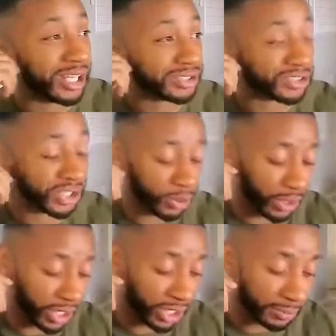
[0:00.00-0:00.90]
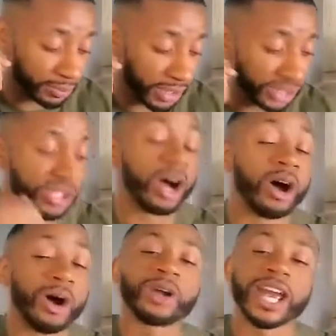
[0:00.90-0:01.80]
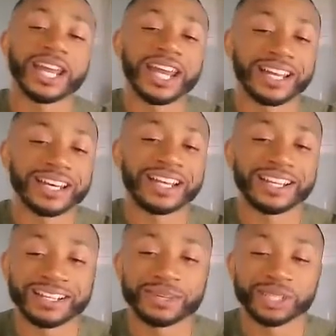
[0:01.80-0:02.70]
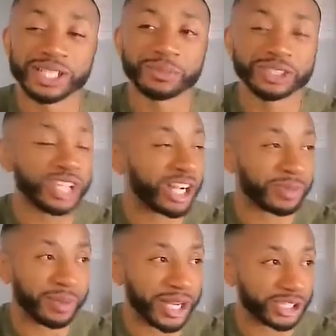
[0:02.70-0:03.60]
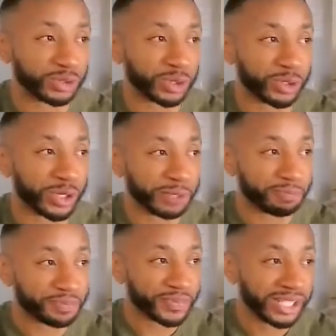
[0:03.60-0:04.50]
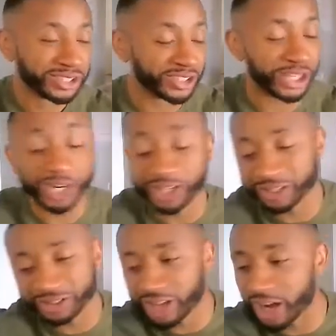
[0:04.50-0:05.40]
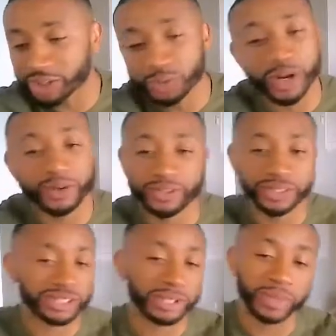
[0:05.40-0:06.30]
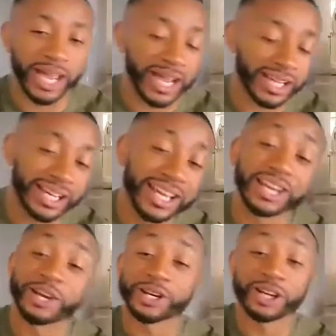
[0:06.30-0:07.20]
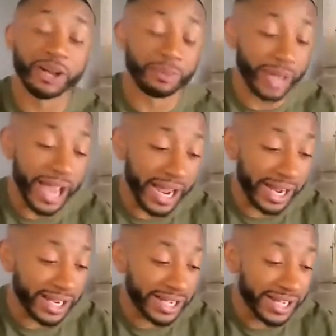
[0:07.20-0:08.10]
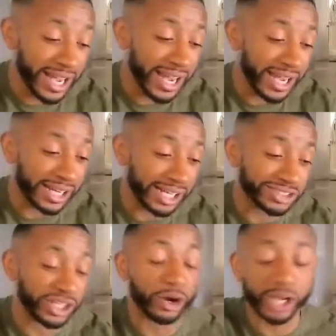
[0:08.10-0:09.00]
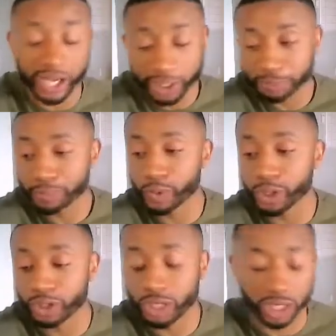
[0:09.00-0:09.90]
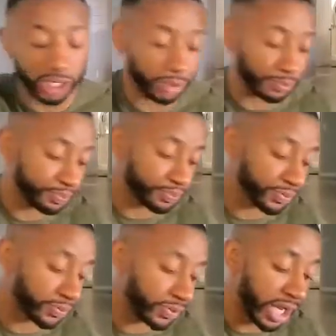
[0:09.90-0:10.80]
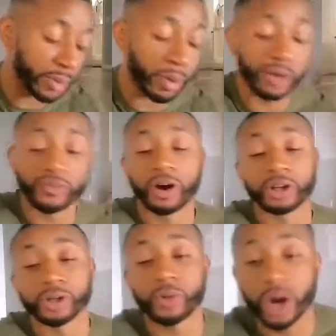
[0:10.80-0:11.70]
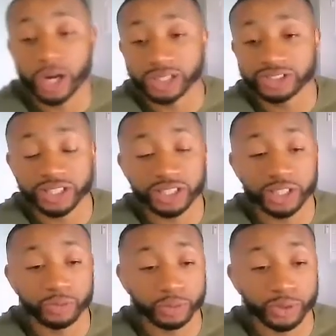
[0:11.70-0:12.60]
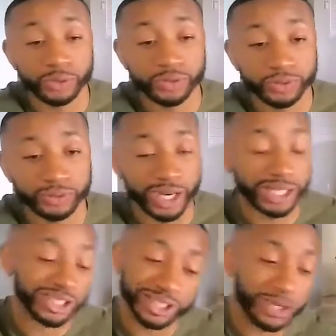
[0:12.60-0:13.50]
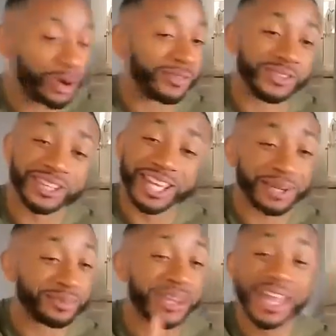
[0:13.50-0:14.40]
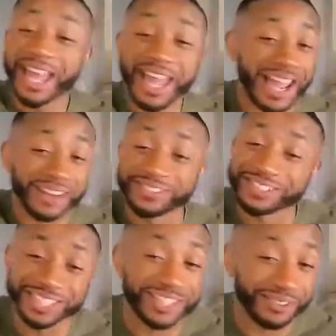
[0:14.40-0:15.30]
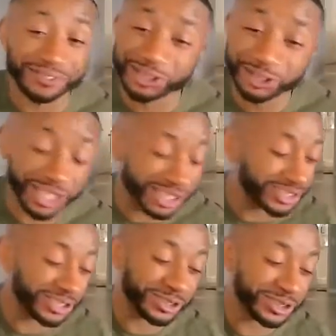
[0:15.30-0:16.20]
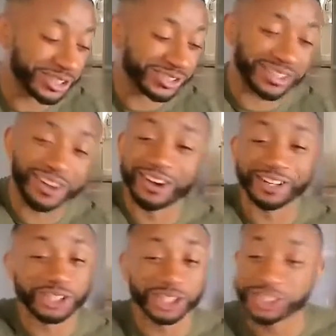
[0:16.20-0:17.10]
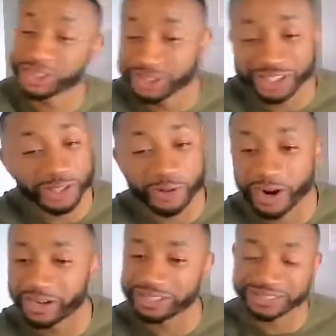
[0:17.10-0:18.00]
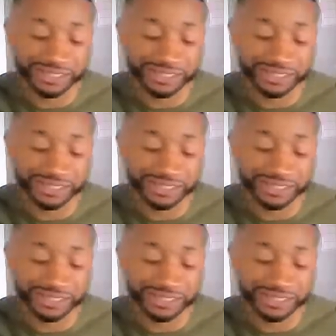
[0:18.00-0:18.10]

So they said, oh, okay, that let me talk to my manager real quick. So they're gonna talk to whoever in the back. They're gonna come back, and they said, okay, well, name off all the inquiries that you need removed, right? Then you go off and name everything off of TransUnion, all the TransUnion inquiries.